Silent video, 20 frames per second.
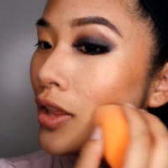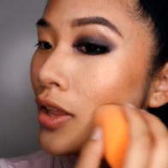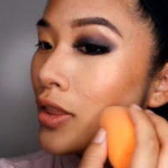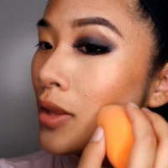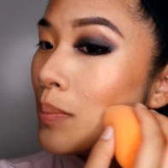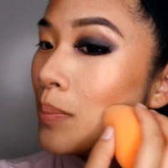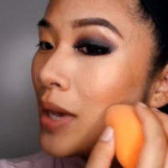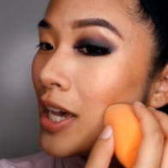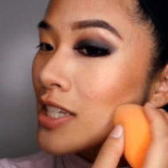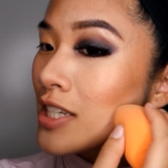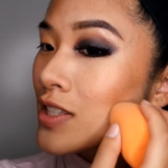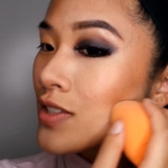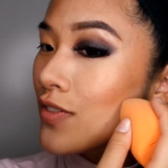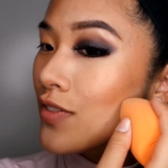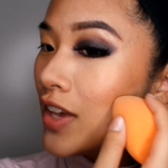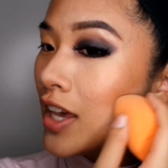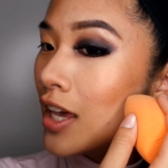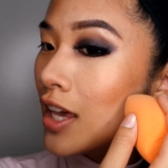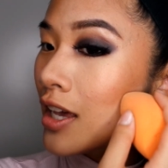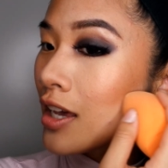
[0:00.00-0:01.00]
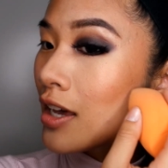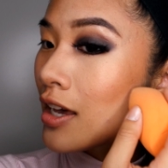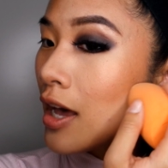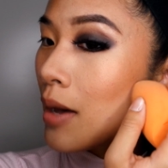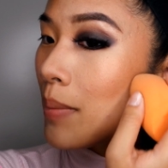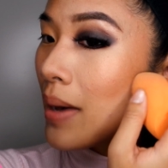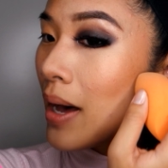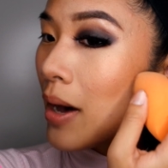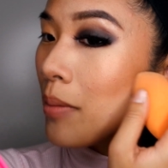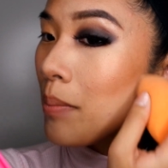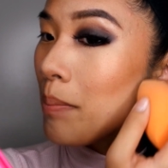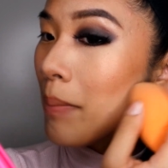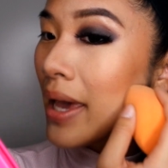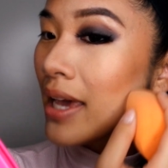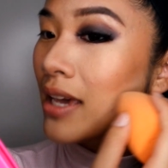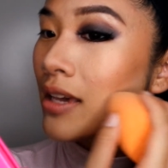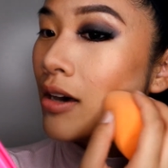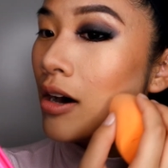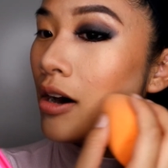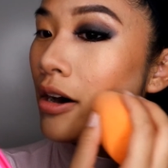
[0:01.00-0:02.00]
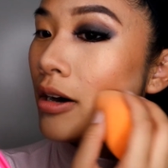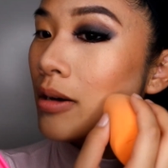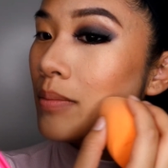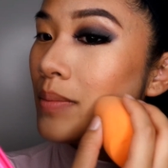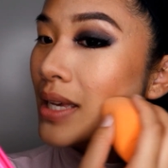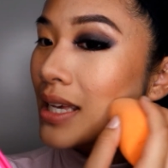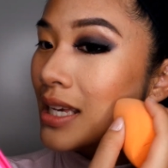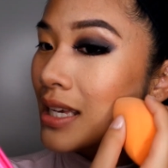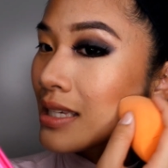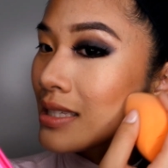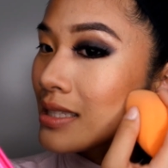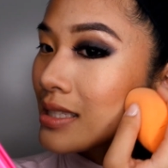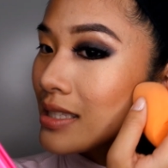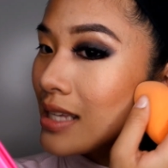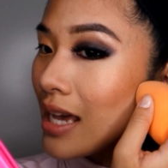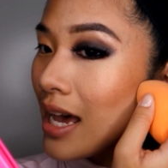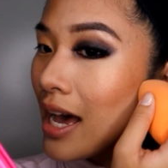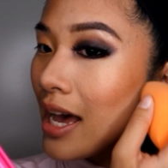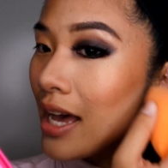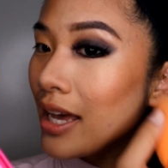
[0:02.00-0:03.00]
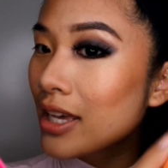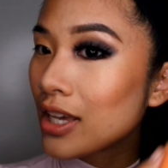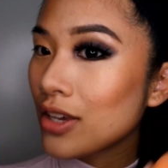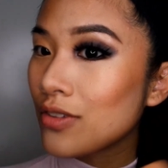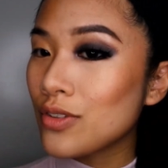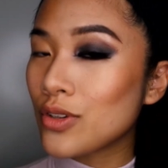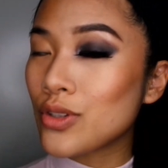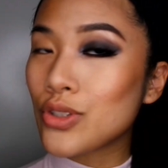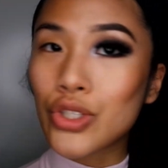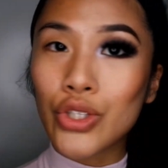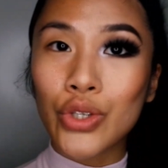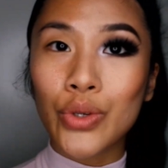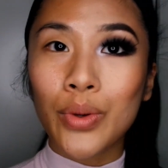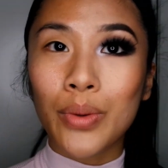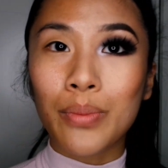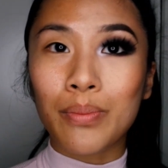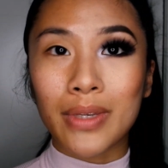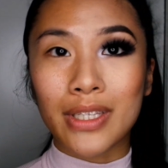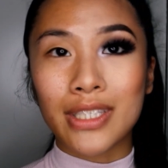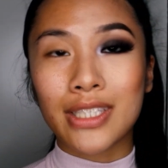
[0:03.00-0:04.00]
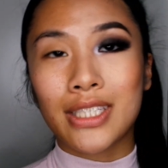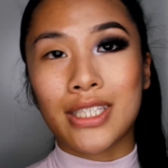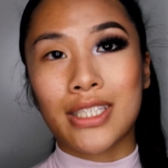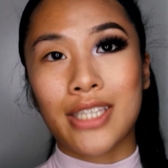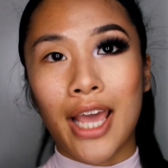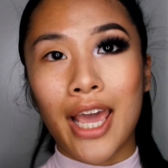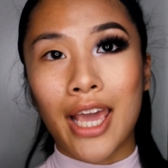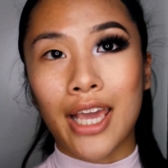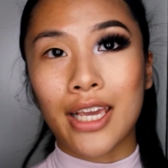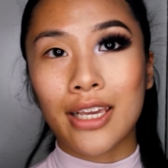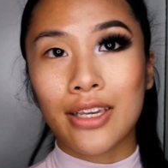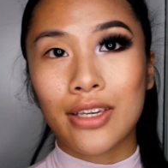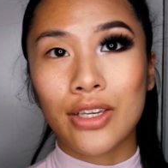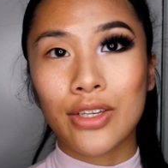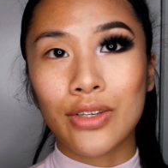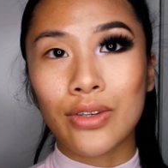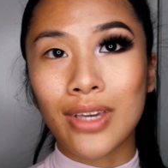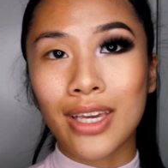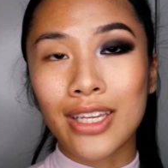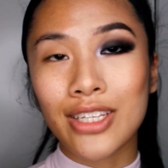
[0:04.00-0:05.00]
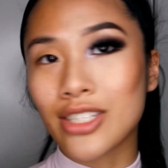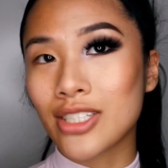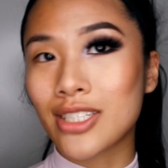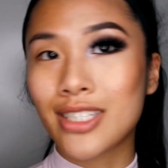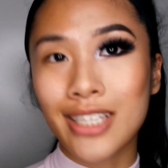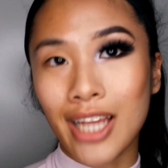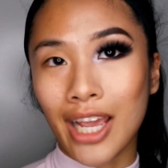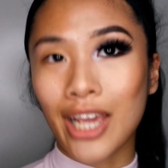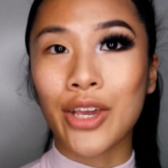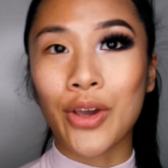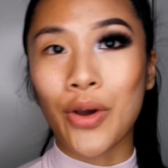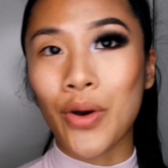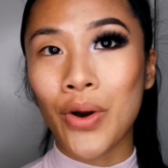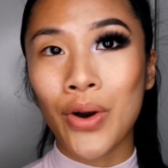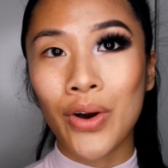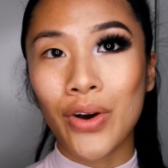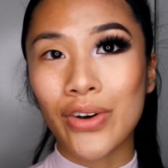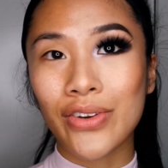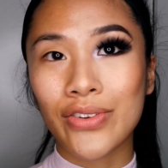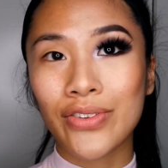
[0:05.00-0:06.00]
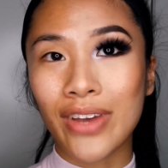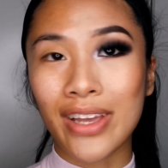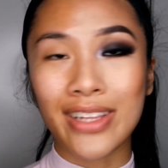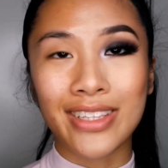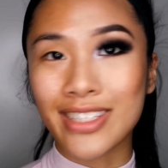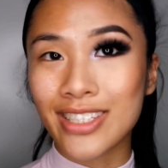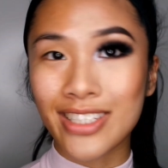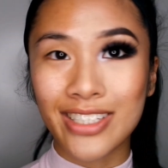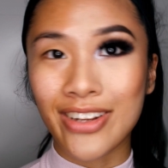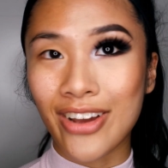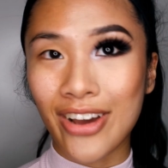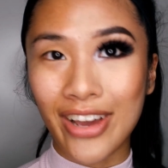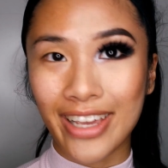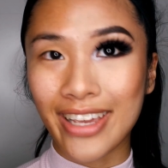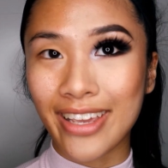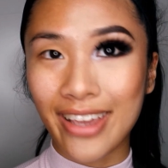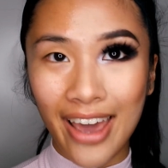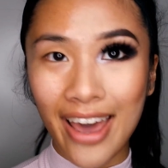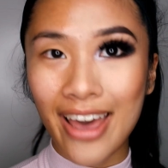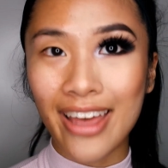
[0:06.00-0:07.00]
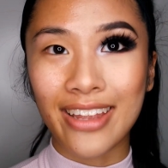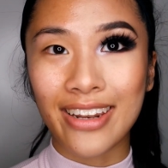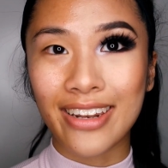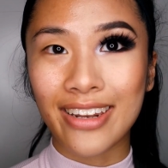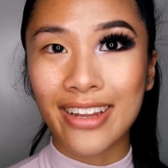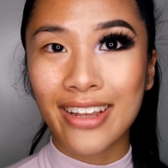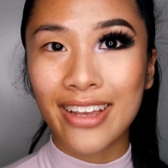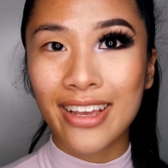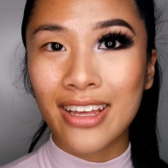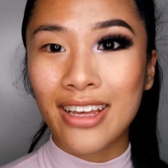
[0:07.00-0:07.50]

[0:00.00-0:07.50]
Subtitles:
The best thing about makeup is that if you do a mistake, you can just take it off and start again.